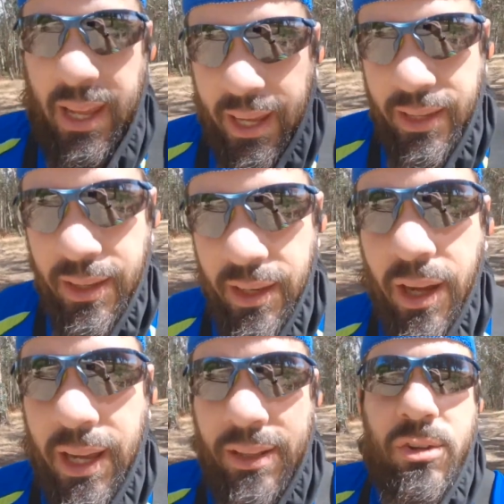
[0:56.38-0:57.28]
and
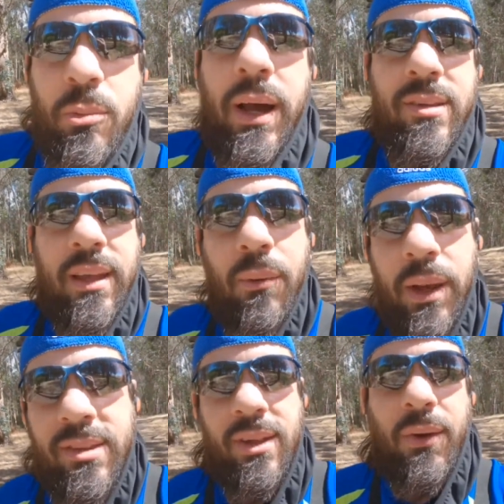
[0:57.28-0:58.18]
knock out 2 miles that
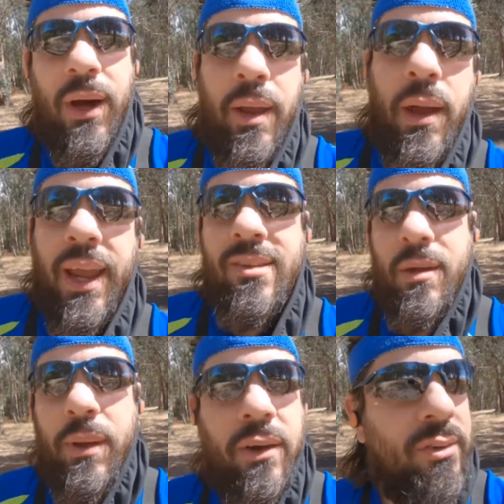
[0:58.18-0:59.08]
way. So I guess I
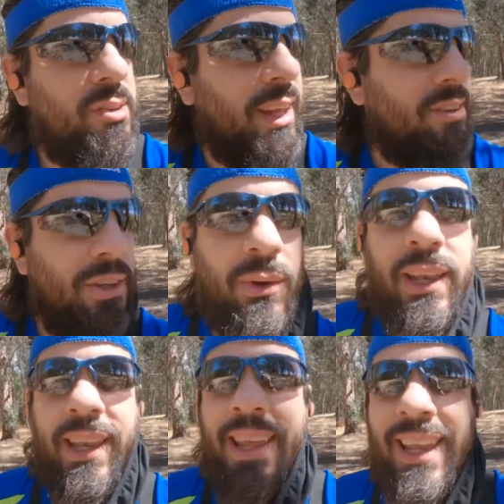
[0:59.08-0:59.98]
better just get to it,
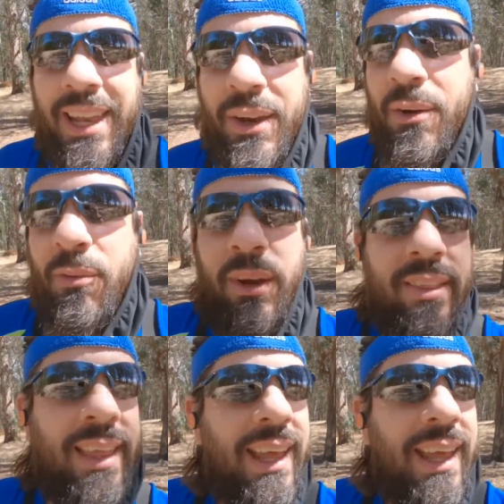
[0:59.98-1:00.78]
get it over with,